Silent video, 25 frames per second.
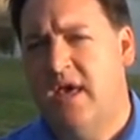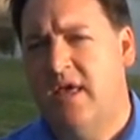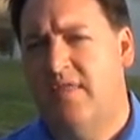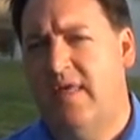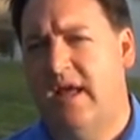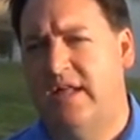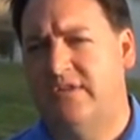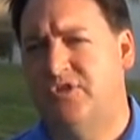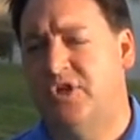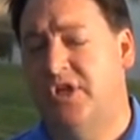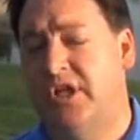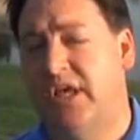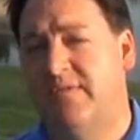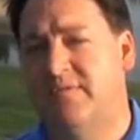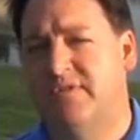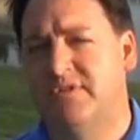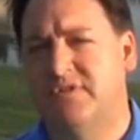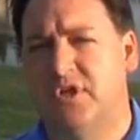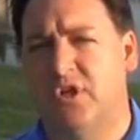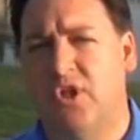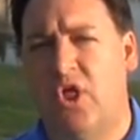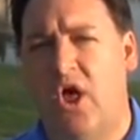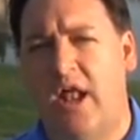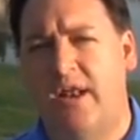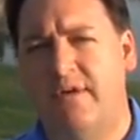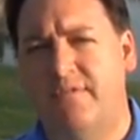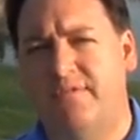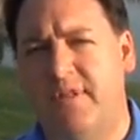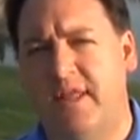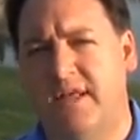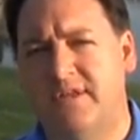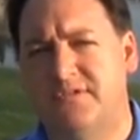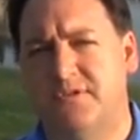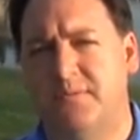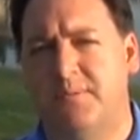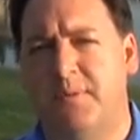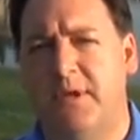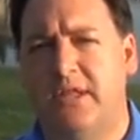That's going to give us a lot of
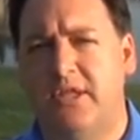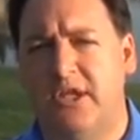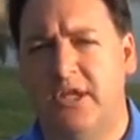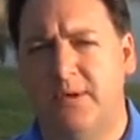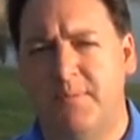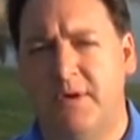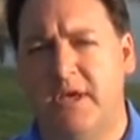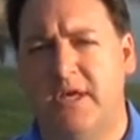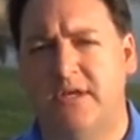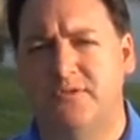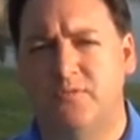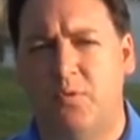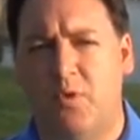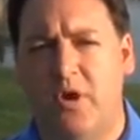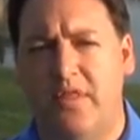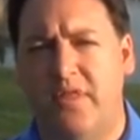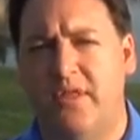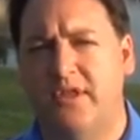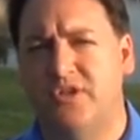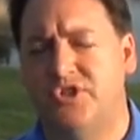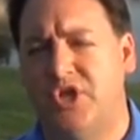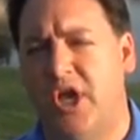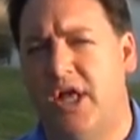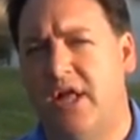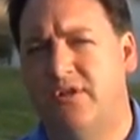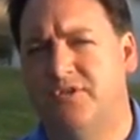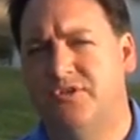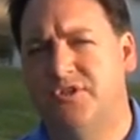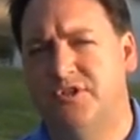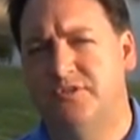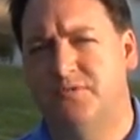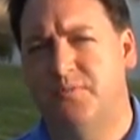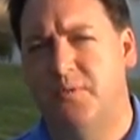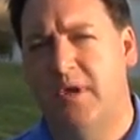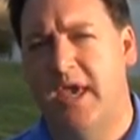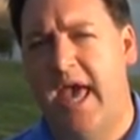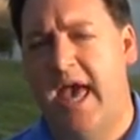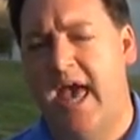flexibility, because one of the
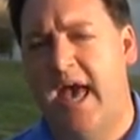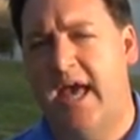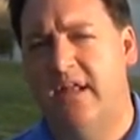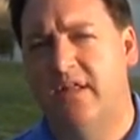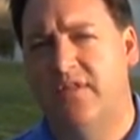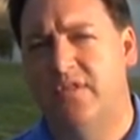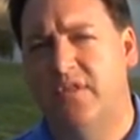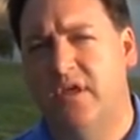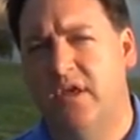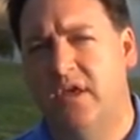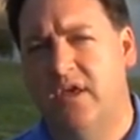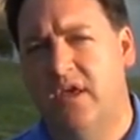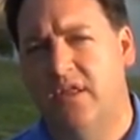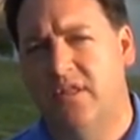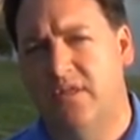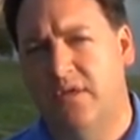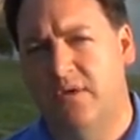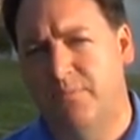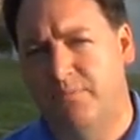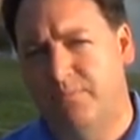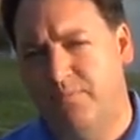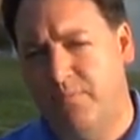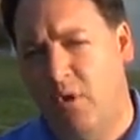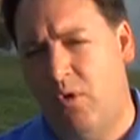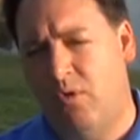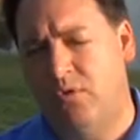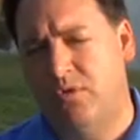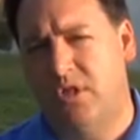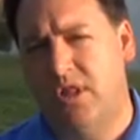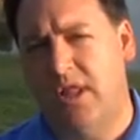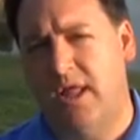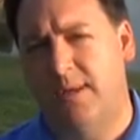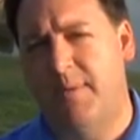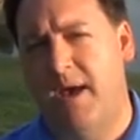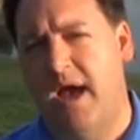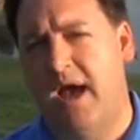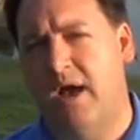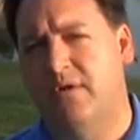challenges we had in the old
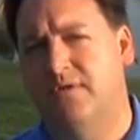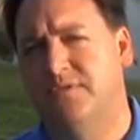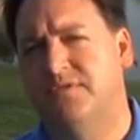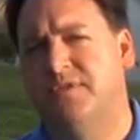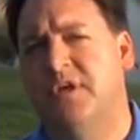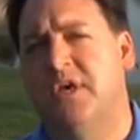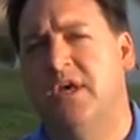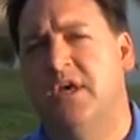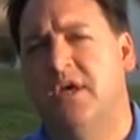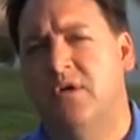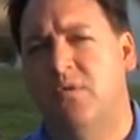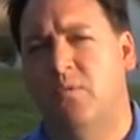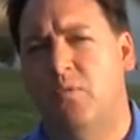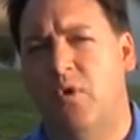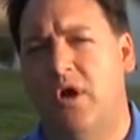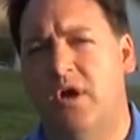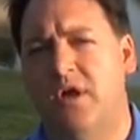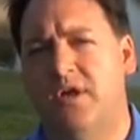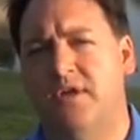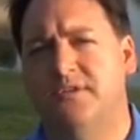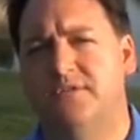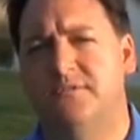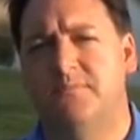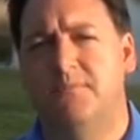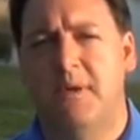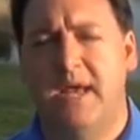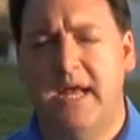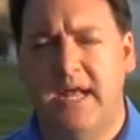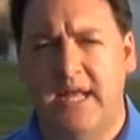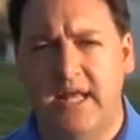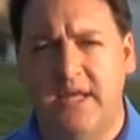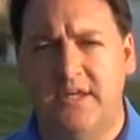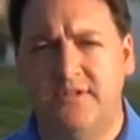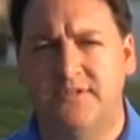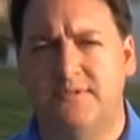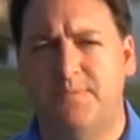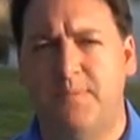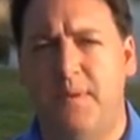clubhouse was
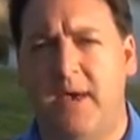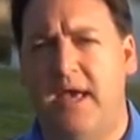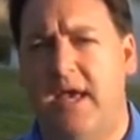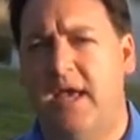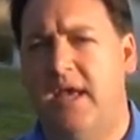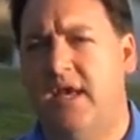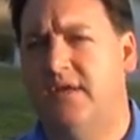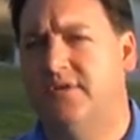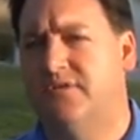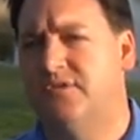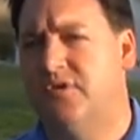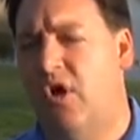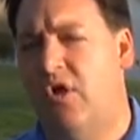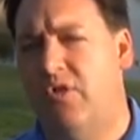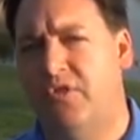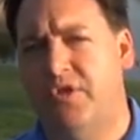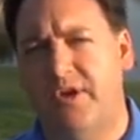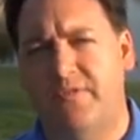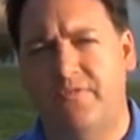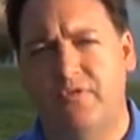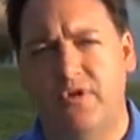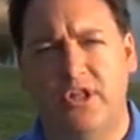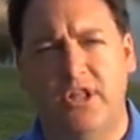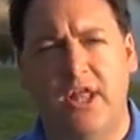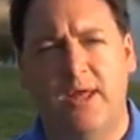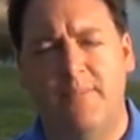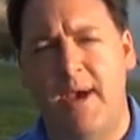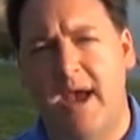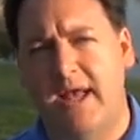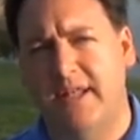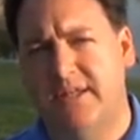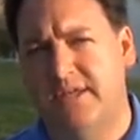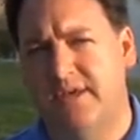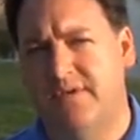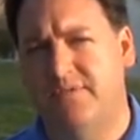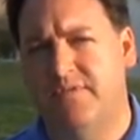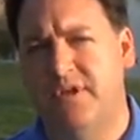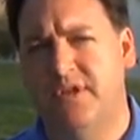meeting space, all the different club
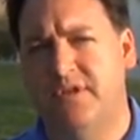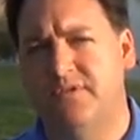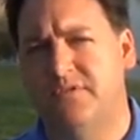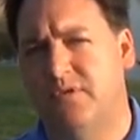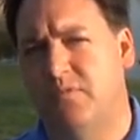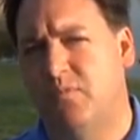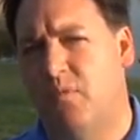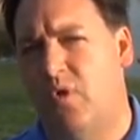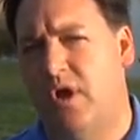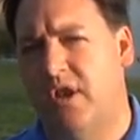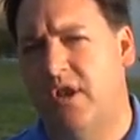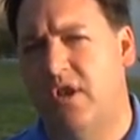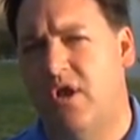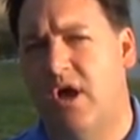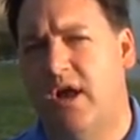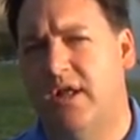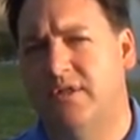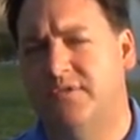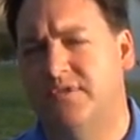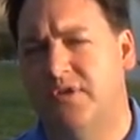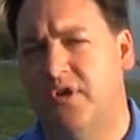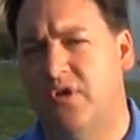activities and whatnot.